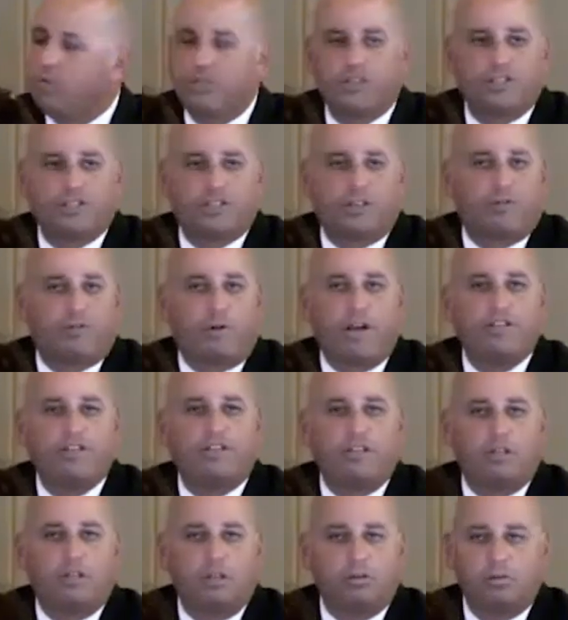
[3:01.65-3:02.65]
which is
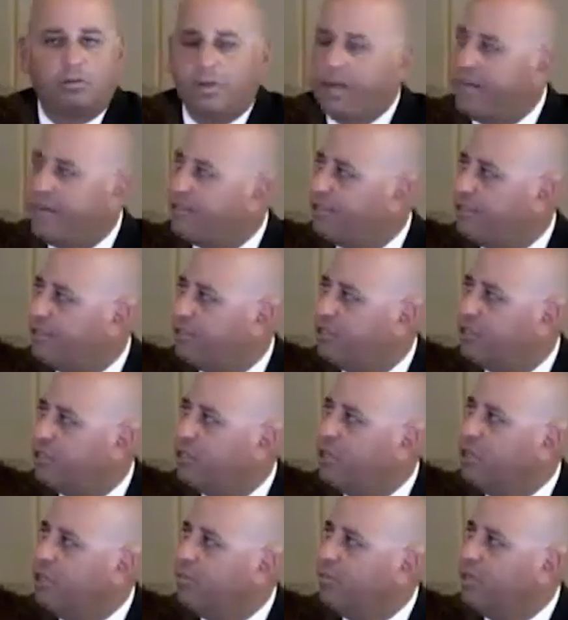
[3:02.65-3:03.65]
crazy glue in
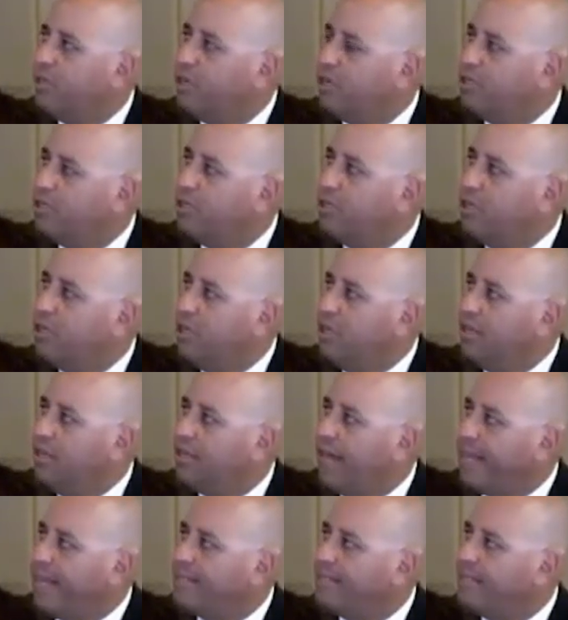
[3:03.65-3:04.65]
essence. But
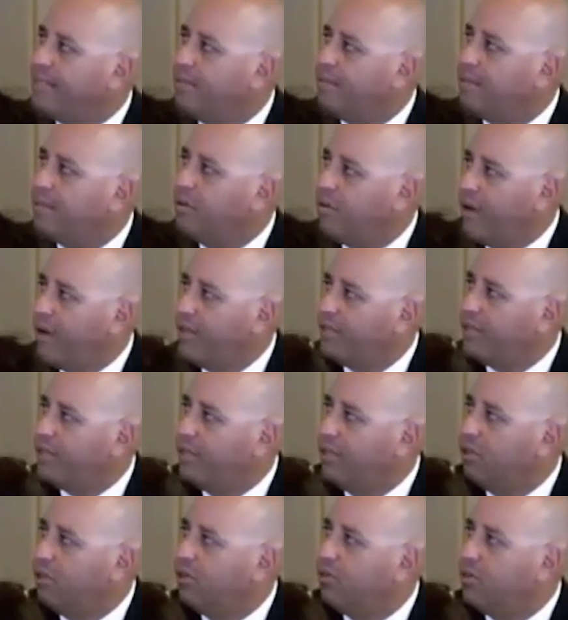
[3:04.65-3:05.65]
underneath that
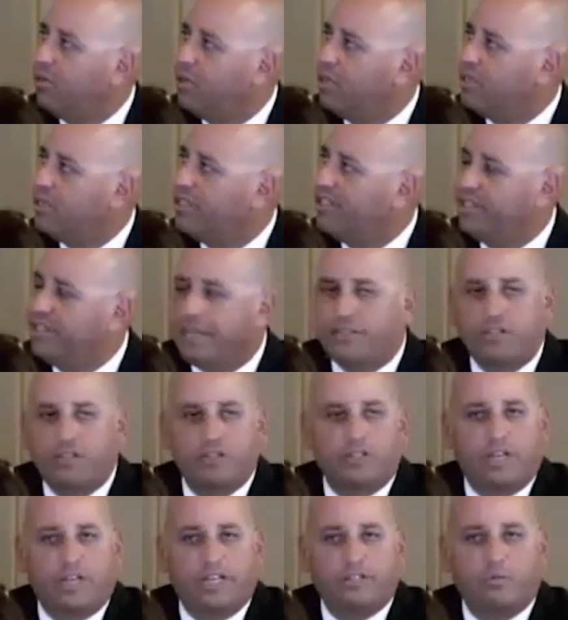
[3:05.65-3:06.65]
crazy glue is
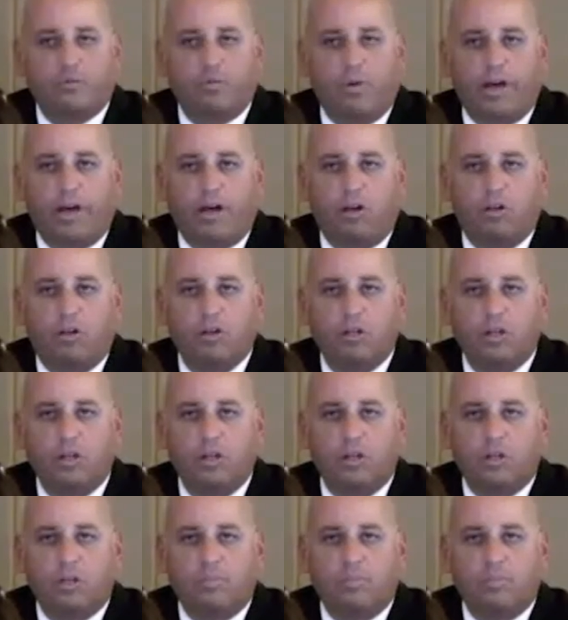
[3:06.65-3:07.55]
stitches as well.